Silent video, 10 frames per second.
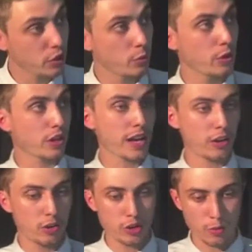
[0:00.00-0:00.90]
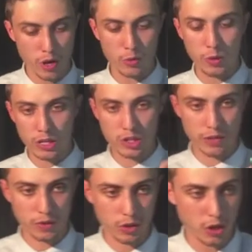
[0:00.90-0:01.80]
you to work out on your own. Why don't you
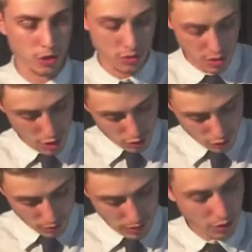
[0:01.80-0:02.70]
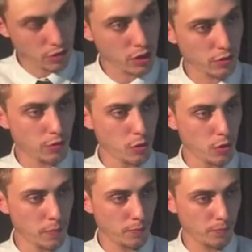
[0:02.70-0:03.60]
have a go doing
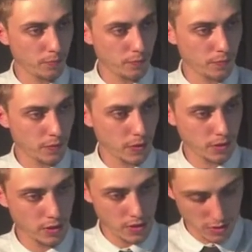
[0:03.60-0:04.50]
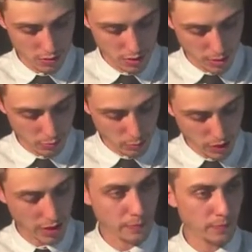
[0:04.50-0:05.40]
34 times
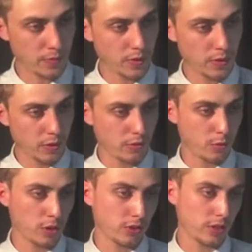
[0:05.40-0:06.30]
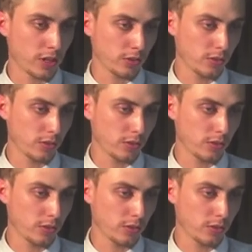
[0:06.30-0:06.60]
by 46.